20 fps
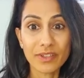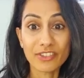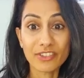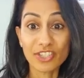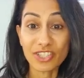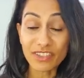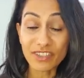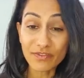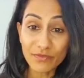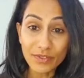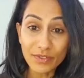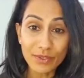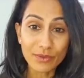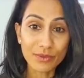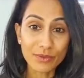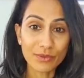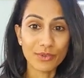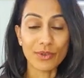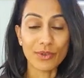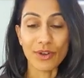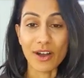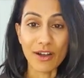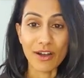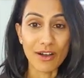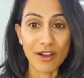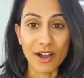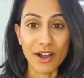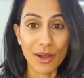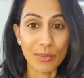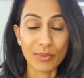Just fill your
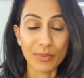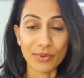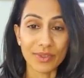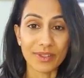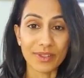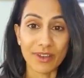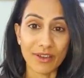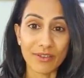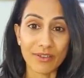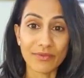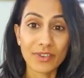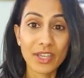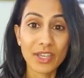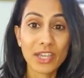heart up with love,